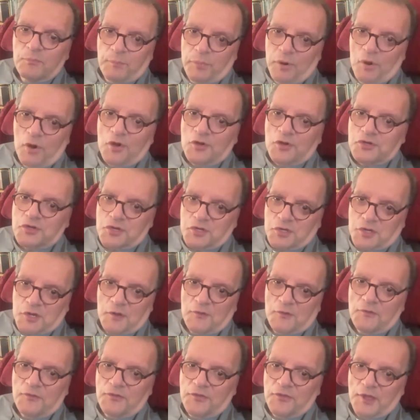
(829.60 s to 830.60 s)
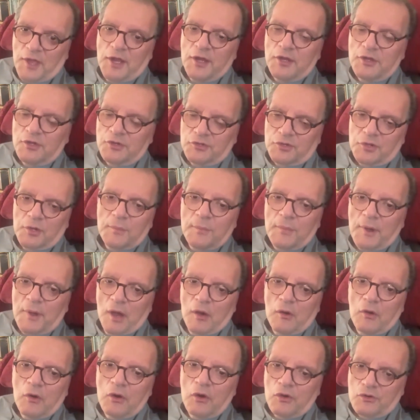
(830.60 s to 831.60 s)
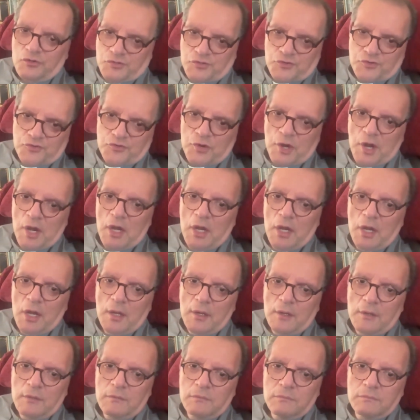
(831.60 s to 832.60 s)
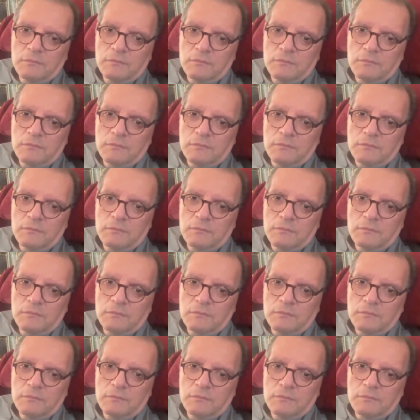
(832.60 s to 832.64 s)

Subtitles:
positive things about Australia.